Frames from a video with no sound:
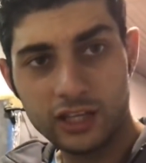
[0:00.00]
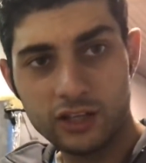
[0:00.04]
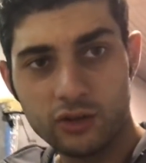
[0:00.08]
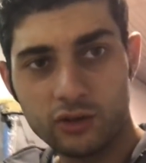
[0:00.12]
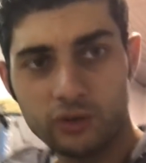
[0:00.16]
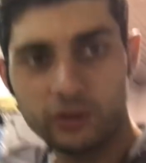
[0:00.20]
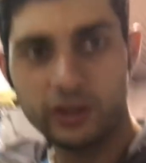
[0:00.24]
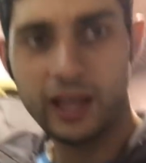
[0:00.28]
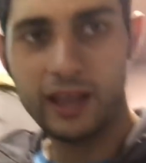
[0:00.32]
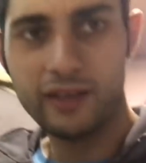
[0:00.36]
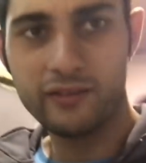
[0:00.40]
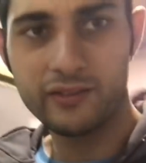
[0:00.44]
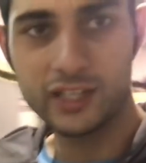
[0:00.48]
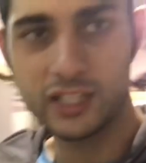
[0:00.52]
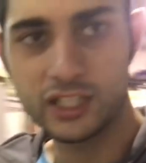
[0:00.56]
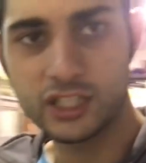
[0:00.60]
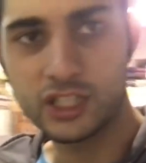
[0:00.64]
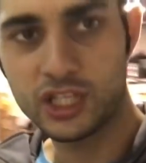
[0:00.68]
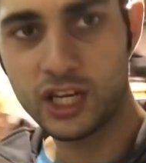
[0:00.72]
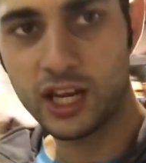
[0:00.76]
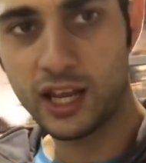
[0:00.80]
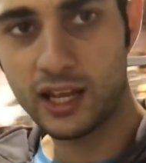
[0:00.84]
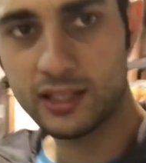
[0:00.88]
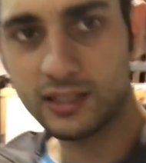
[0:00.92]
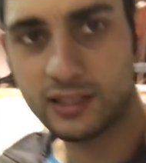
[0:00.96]
you don't have any
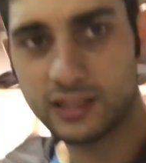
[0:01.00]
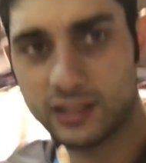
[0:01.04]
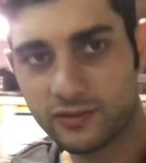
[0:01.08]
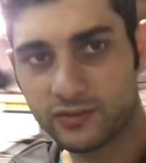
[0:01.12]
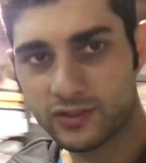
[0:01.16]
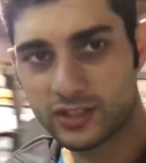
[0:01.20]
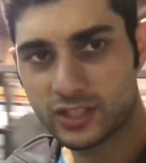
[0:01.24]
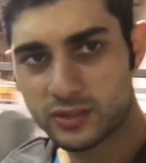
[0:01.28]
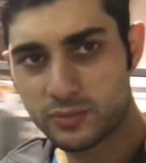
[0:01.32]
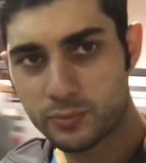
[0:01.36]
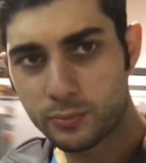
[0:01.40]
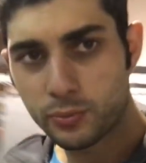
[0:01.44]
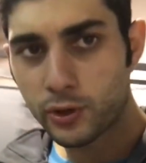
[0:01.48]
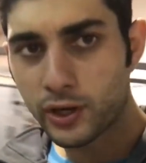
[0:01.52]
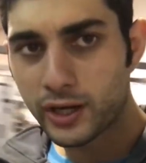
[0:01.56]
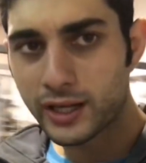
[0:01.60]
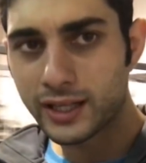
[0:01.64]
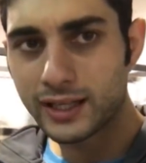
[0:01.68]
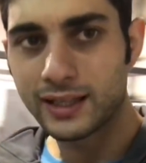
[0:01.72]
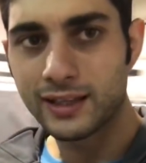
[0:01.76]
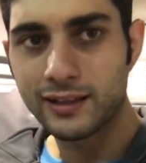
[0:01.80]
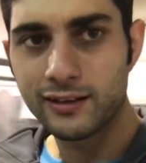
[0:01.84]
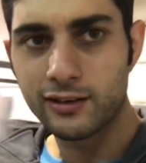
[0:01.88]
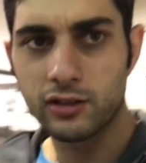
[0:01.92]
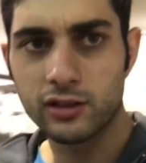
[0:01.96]
chance of
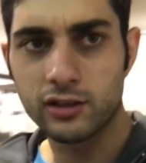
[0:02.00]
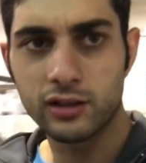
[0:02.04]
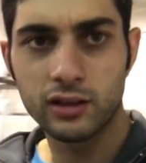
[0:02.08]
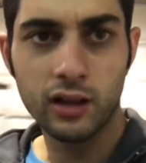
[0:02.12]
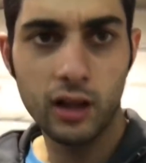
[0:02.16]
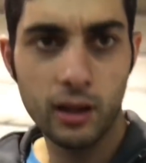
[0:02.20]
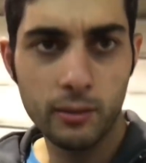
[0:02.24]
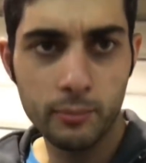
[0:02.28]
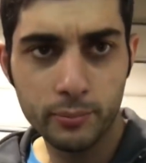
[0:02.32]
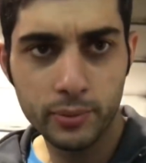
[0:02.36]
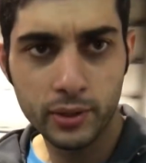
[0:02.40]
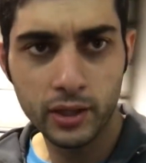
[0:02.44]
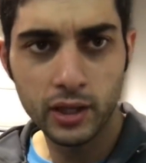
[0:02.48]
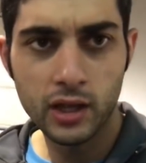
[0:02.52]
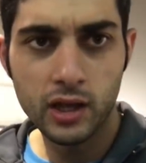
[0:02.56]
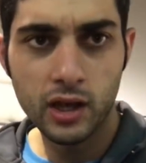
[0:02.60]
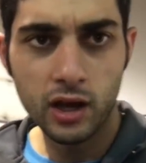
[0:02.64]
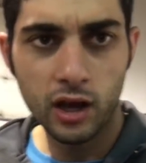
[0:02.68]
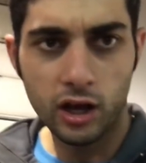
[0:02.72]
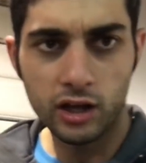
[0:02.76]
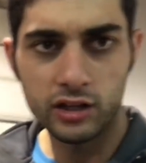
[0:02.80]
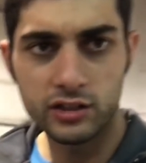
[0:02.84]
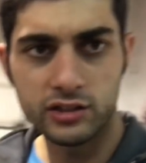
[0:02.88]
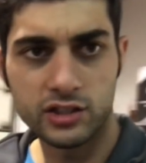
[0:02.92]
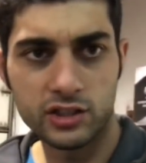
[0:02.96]
spraying a little clump
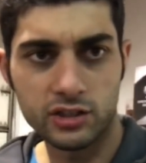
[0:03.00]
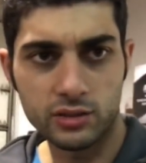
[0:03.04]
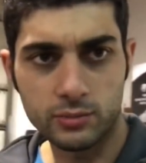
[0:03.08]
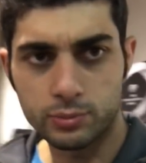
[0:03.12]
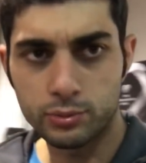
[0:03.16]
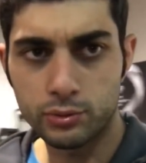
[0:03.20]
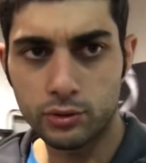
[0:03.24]
onto your